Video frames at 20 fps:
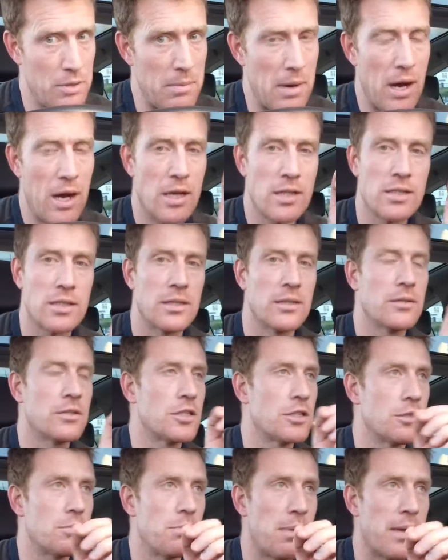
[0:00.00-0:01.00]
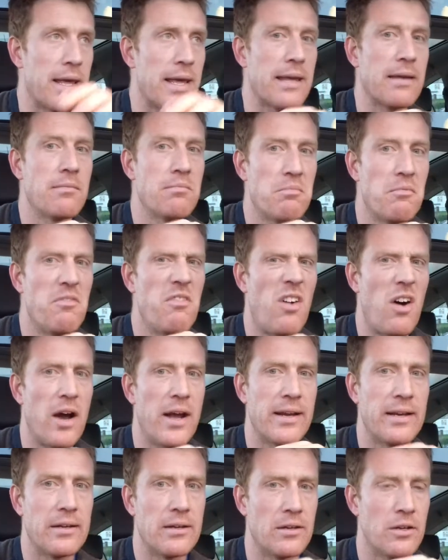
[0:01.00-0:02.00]
the mask and just be
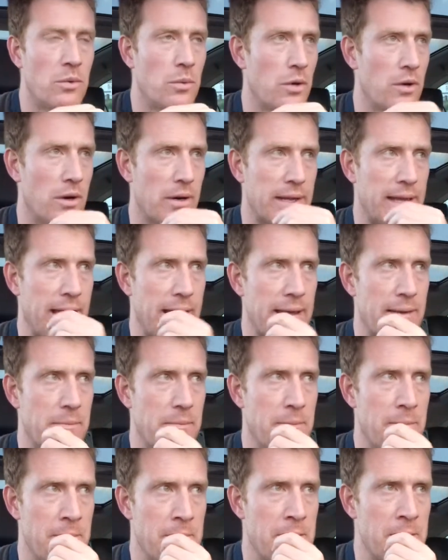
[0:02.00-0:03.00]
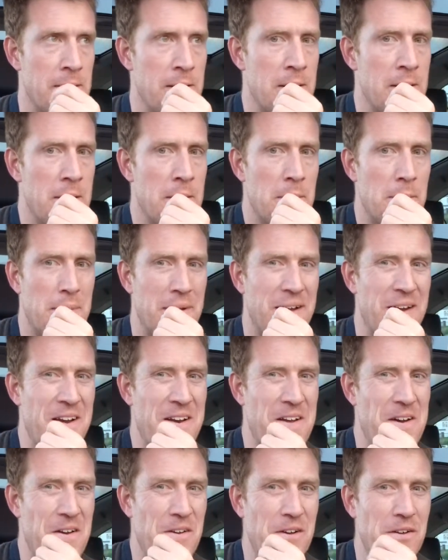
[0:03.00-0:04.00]
fine and that we're okay. But I
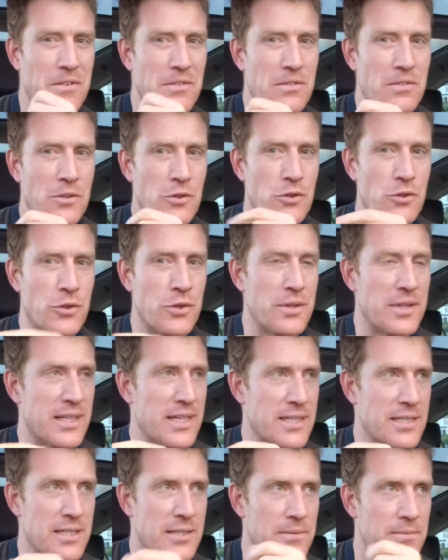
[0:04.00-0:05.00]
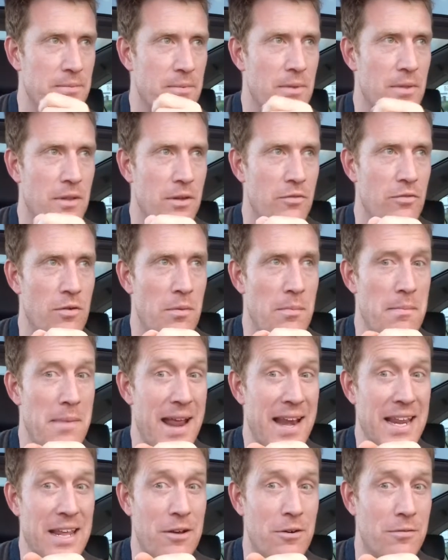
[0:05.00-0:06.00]
know the truth is that for
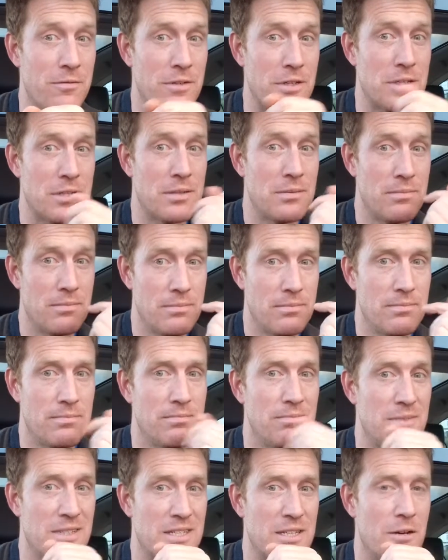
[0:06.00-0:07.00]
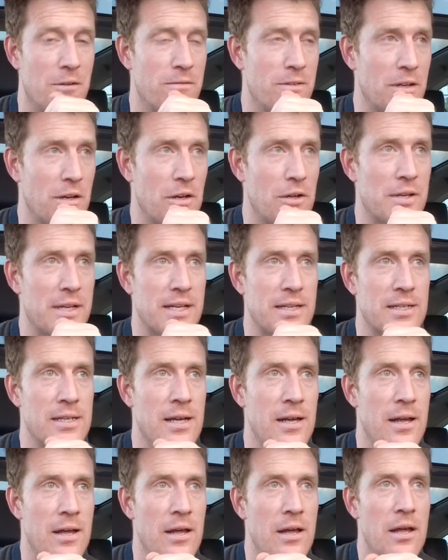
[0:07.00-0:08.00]
many of us, myself included,
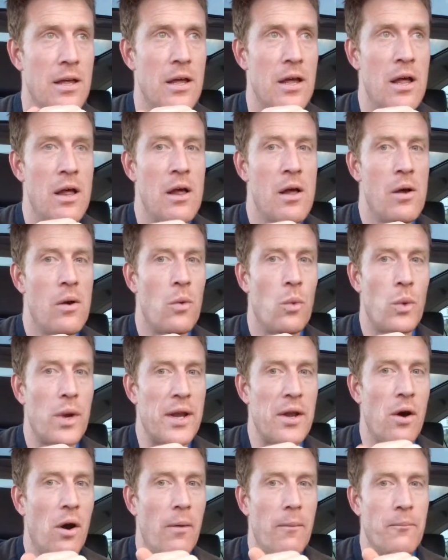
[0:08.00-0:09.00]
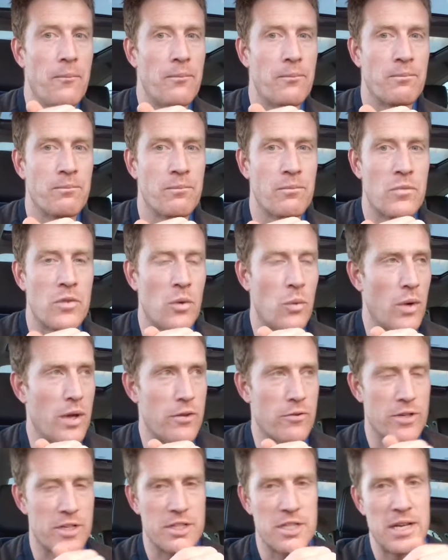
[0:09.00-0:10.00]
we're not.
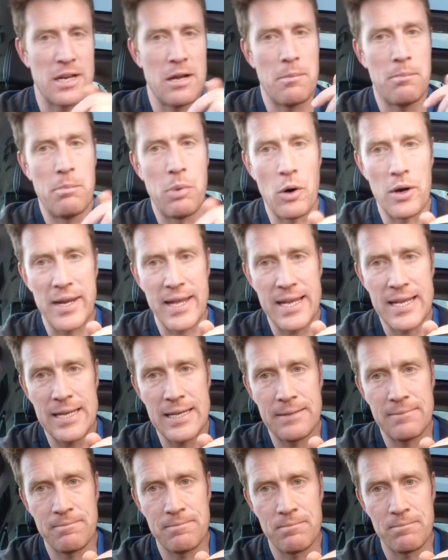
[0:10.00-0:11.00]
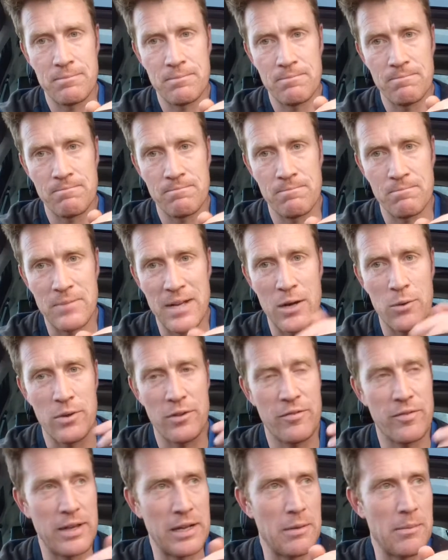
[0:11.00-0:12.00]
Whether it's in our body, how we
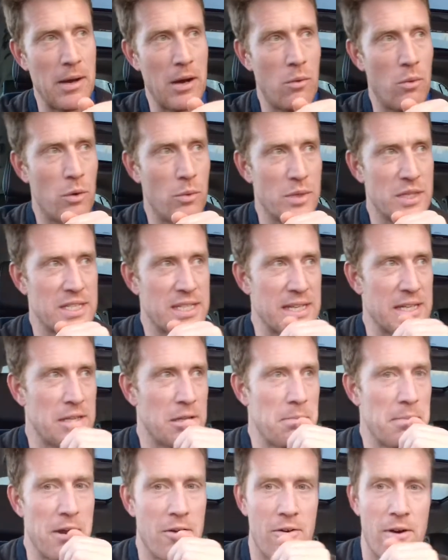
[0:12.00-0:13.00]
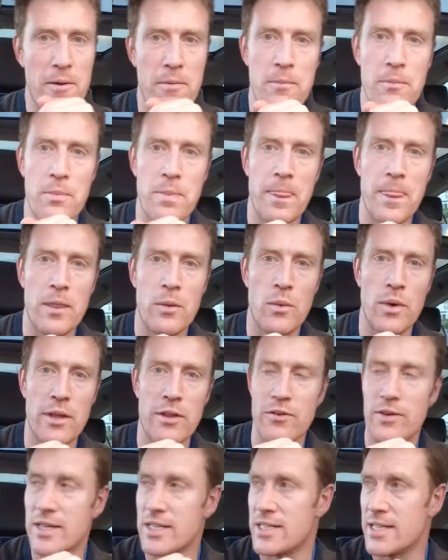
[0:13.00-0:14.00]
feel about what we see in the mirror,
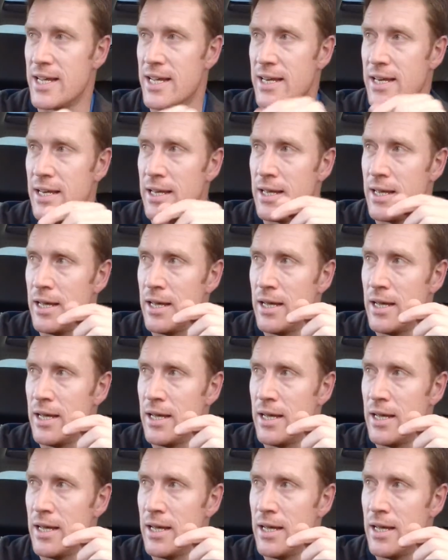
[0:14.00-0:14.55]
whether it's in